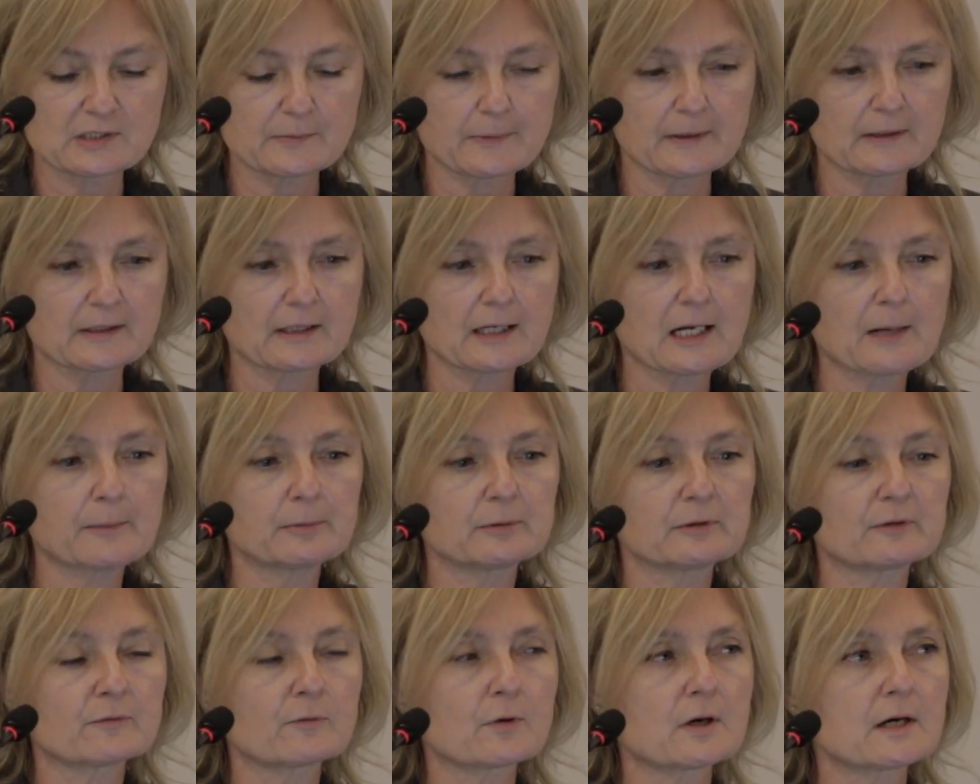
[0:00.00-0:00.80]
spend a
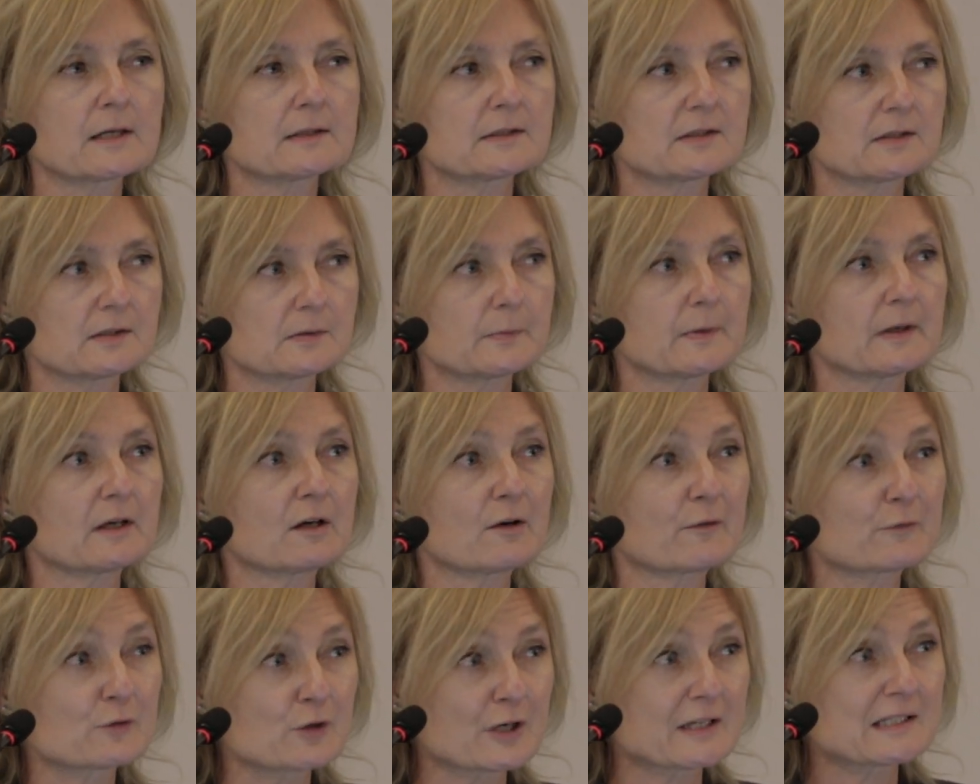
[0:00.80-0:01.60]
couple of words speaking
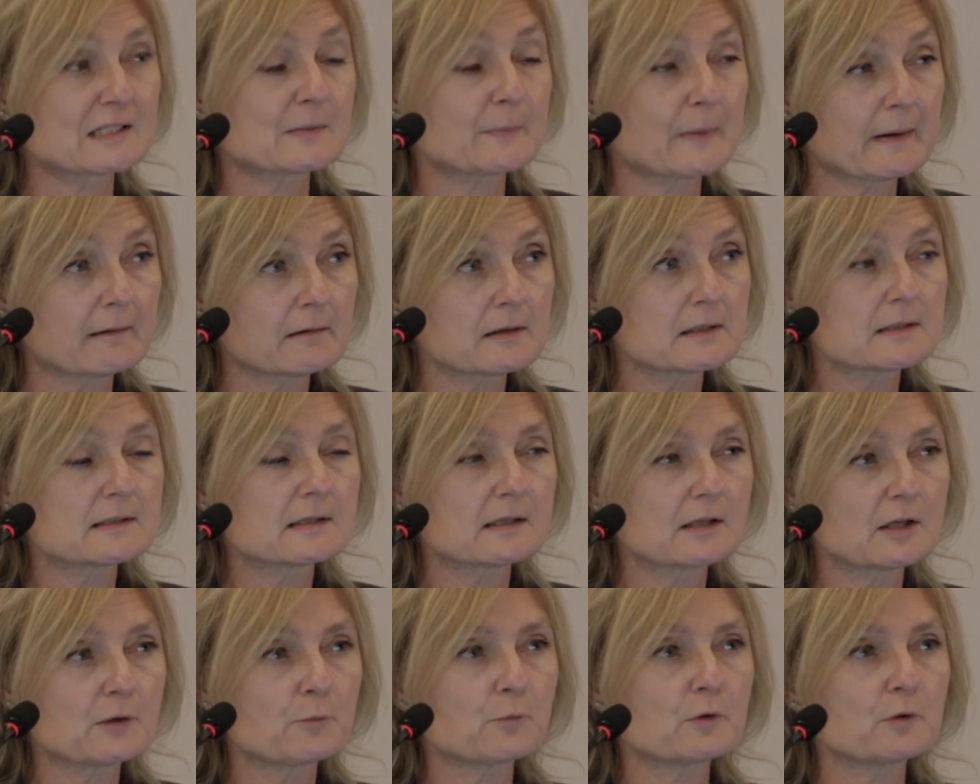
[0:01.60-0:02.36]
on transparency.